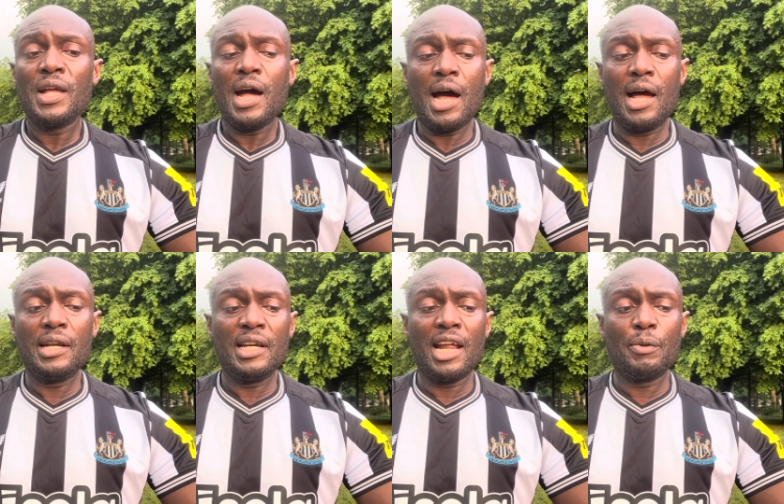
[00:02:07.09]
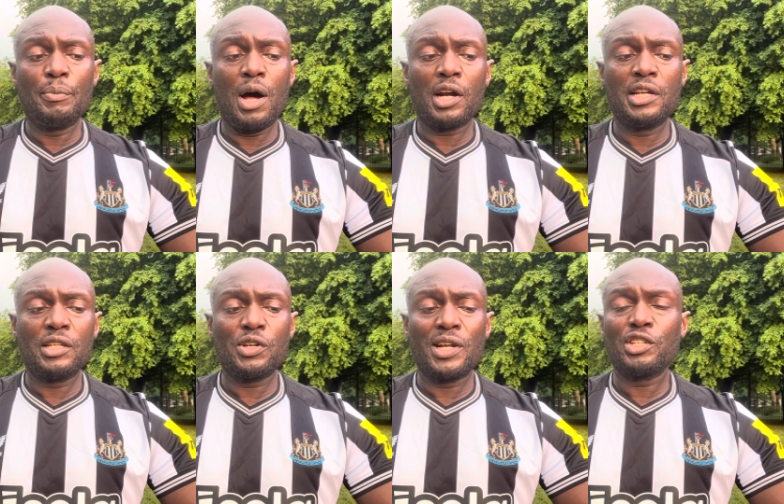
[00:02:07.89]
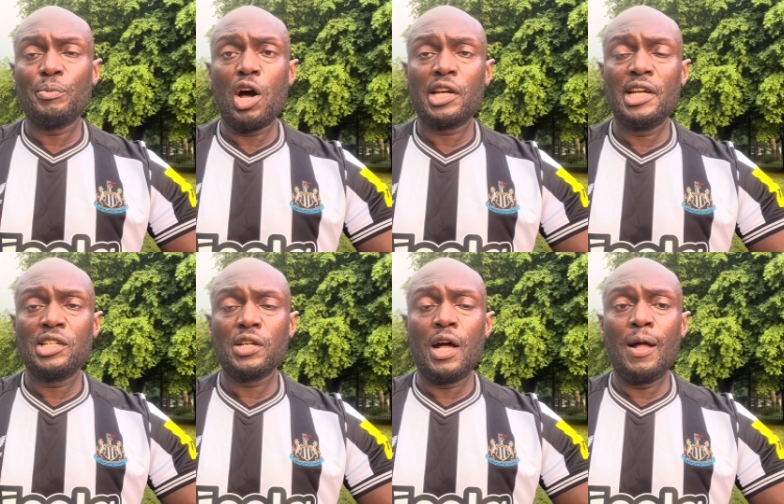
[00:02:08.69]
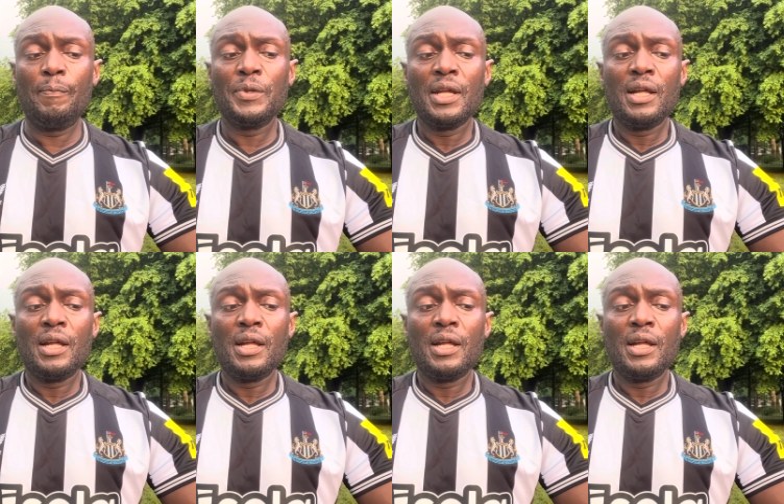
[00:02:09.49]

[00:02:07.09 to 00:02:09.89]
and he had a market chance to market um,